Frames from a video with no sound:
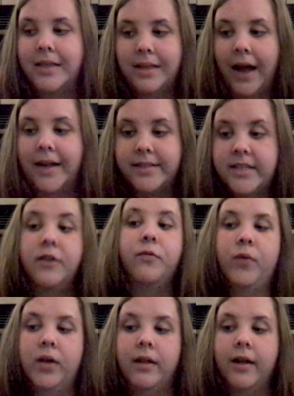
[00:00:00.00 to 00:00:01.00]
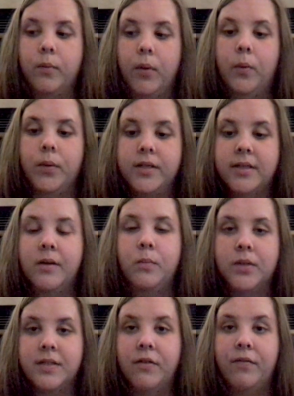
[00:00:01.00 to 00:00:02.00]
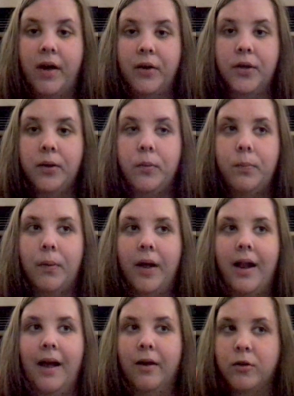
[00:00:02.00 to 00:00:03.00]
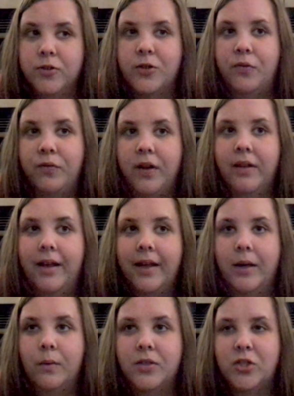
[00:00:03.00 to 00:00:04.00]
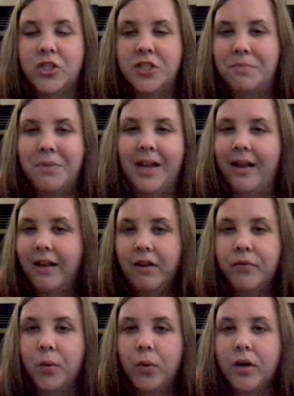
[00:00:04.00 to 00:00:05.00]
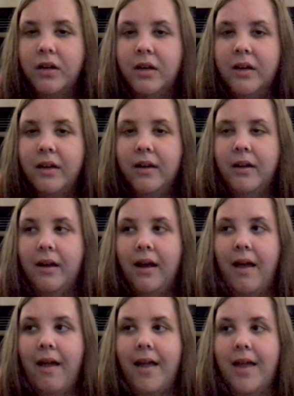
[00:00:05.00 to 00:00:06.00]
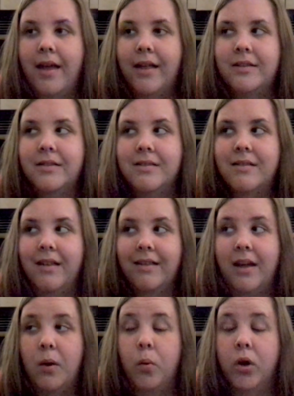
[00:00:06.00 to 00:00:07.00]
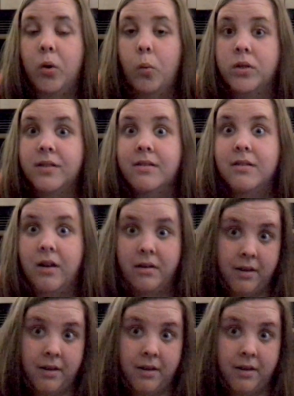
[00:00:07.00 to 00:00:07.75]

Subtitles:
I did feel like what we did was of value, but I also felt like it was just the beginning of the work and that that work wasn't done